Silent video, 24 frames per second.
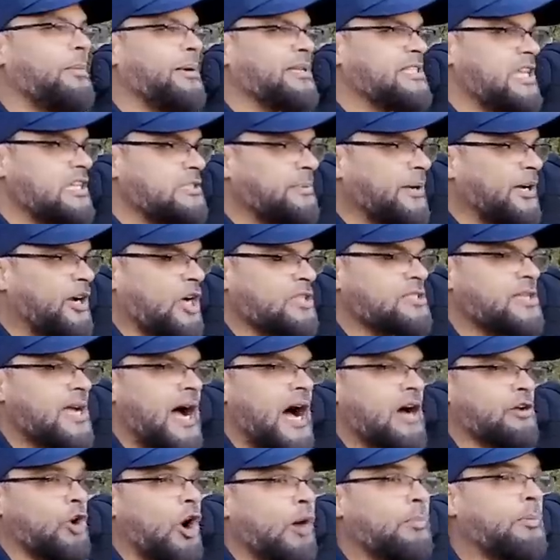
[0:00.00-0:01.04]
but just because
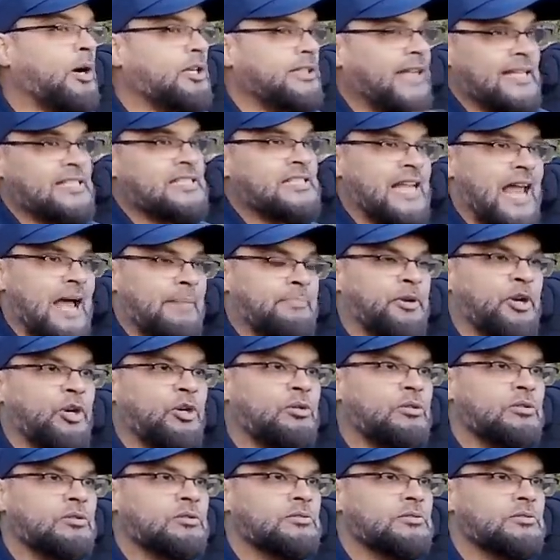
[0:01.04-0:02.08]
a robot can slap you.